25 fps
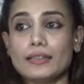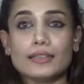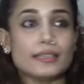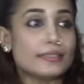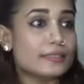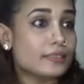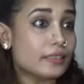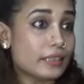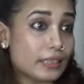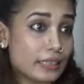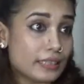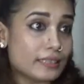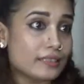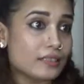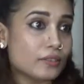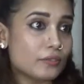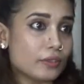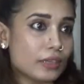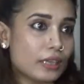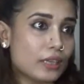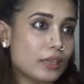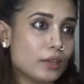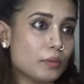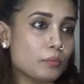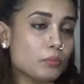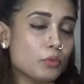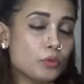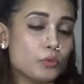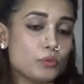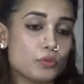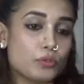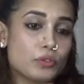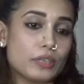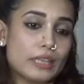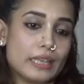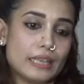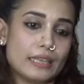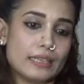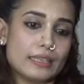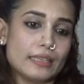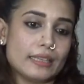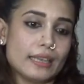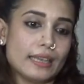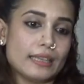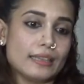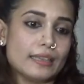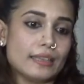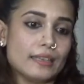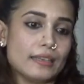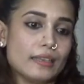and that's the reason why I moved to Delhi.
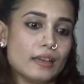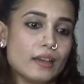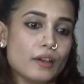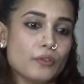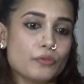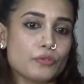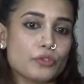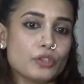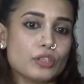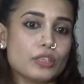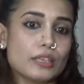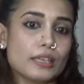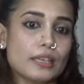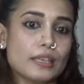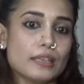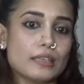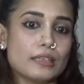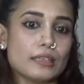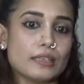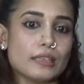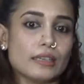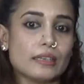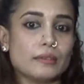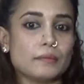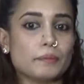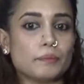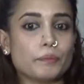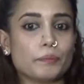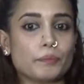And mm-hmm. then after that